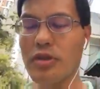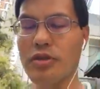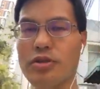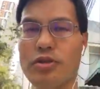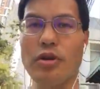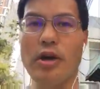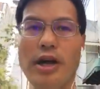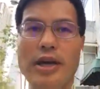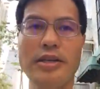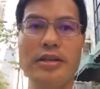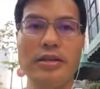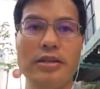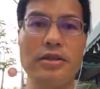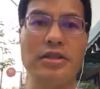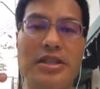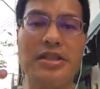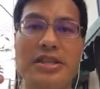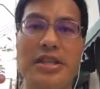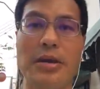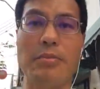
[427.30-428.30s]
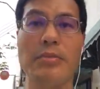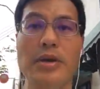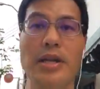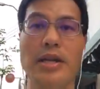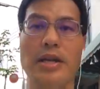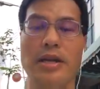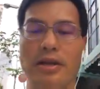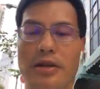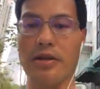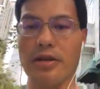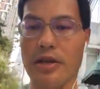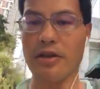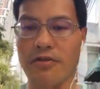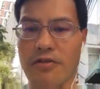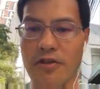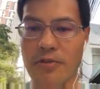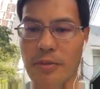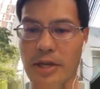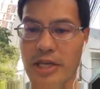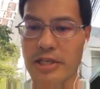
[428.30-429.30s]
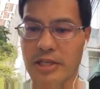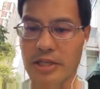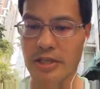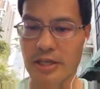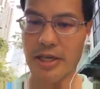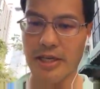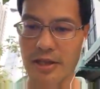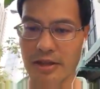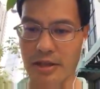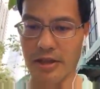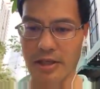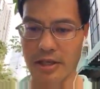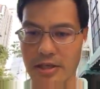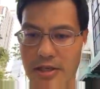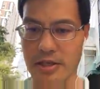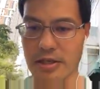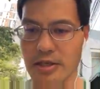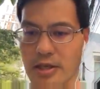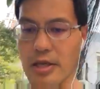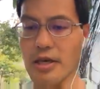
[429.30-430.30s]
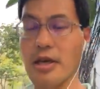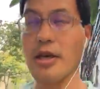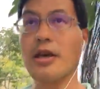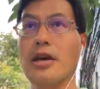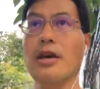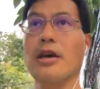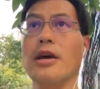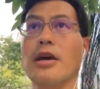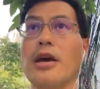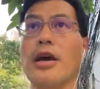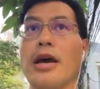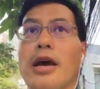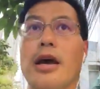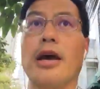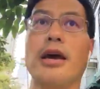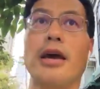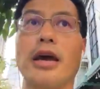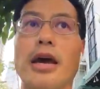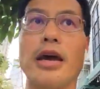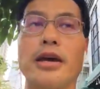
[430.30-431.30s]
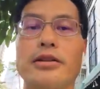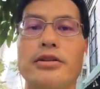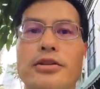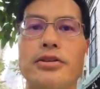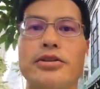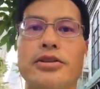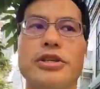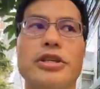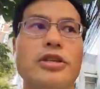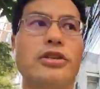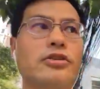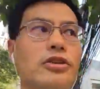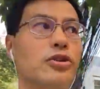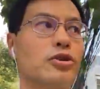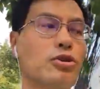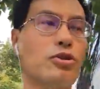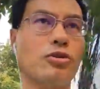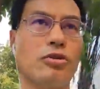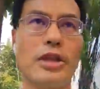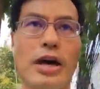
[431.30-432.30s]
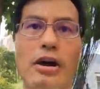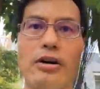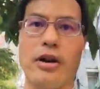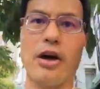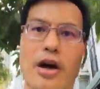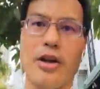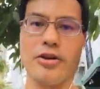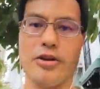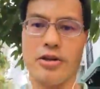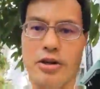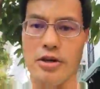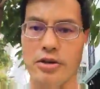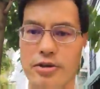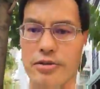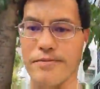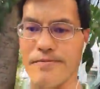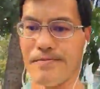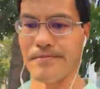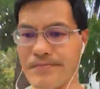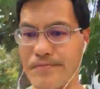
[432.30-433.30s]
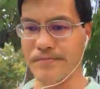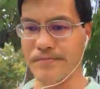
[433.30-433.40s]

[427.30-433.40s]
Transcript: try to disseminate information like this and to seek the truth out on your own.